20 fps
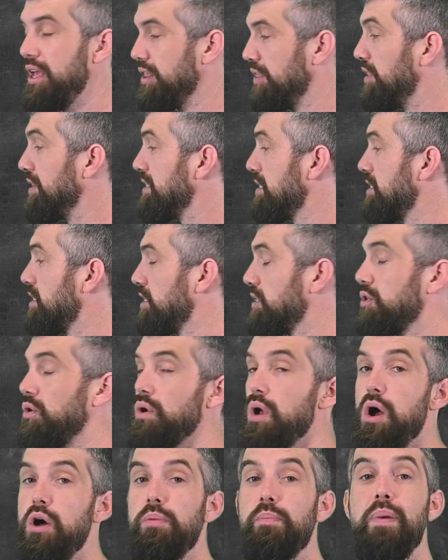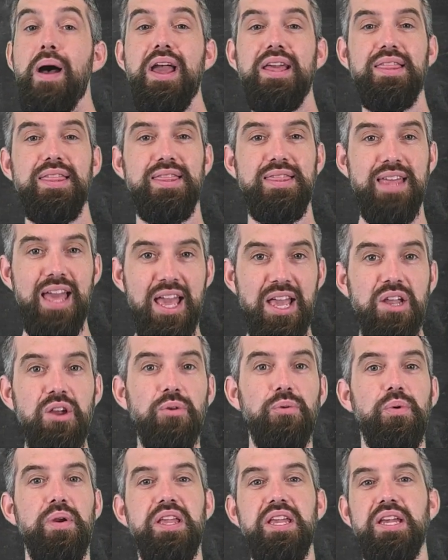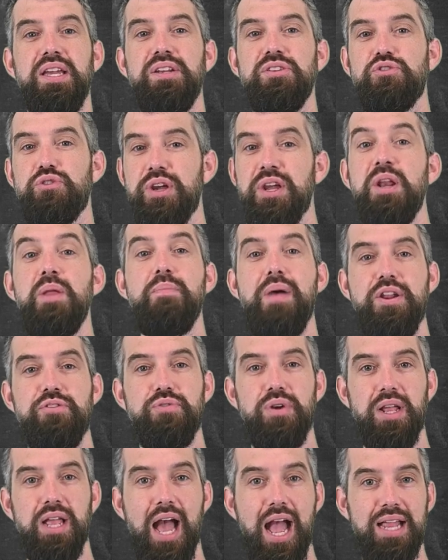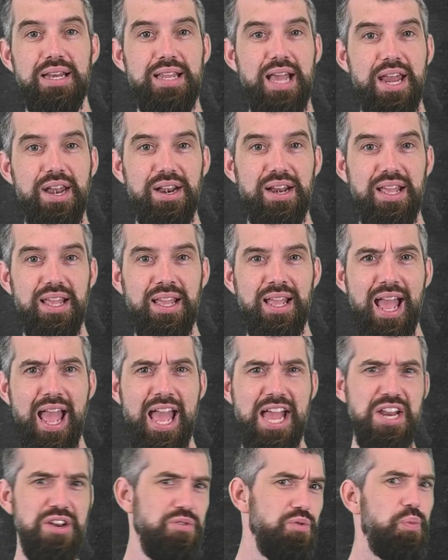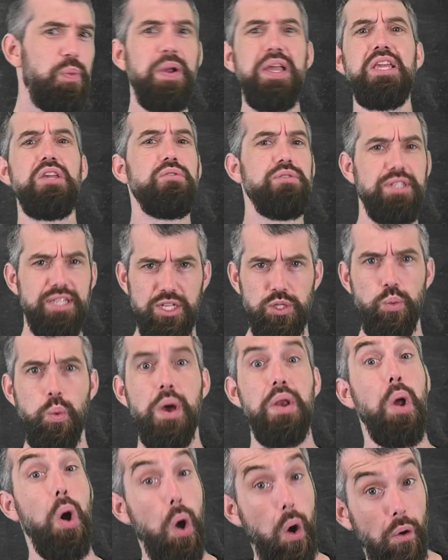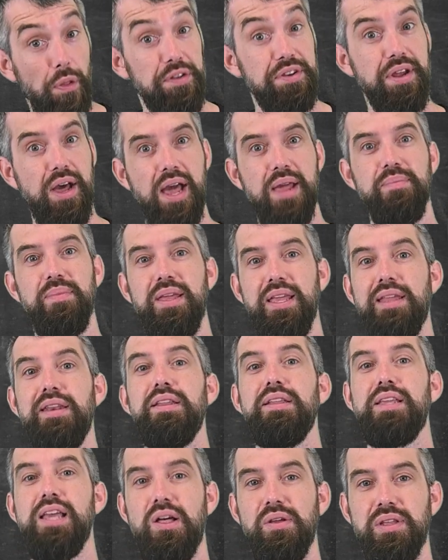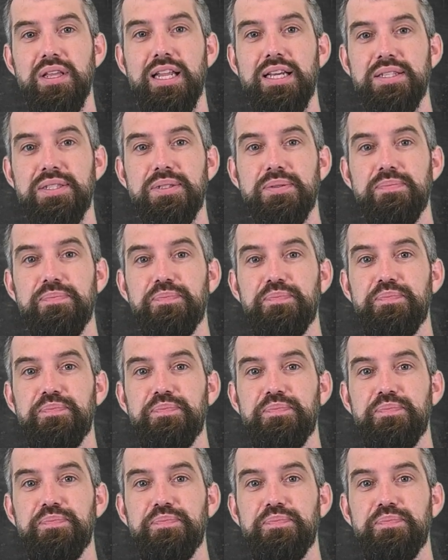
This is the so-called Pythagorean trigonometric identity, and we use this one all the time in calculus.